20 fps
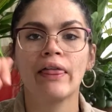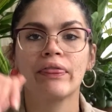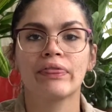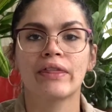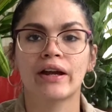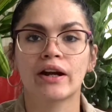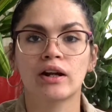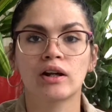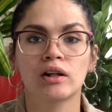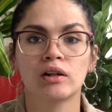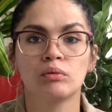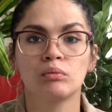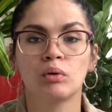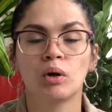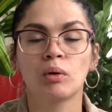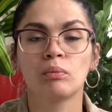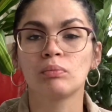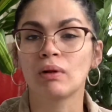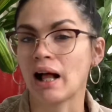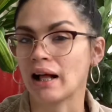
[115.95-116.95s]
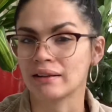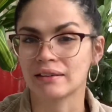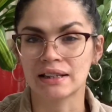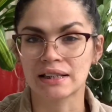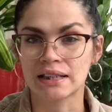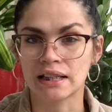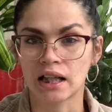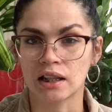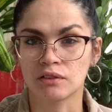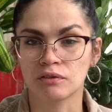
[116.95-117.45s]
they will block the
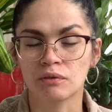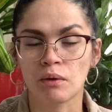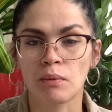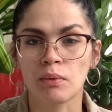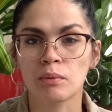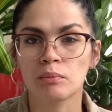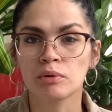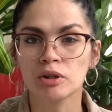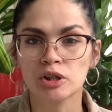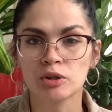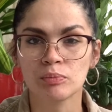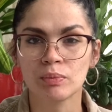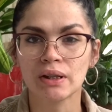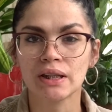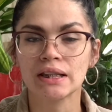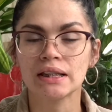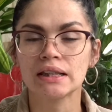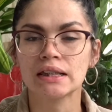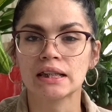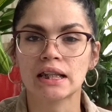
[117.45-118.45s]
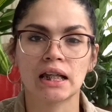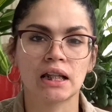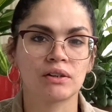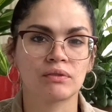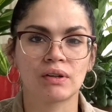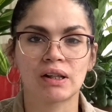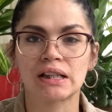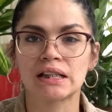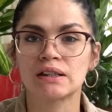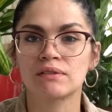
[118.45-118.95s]
sun from the bush beans and
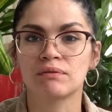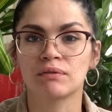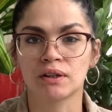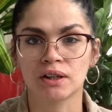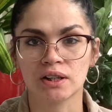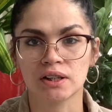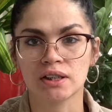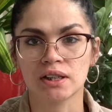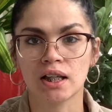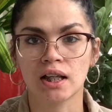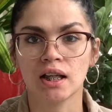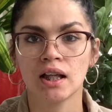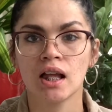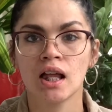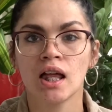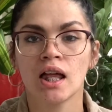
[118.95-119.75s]
vice versa.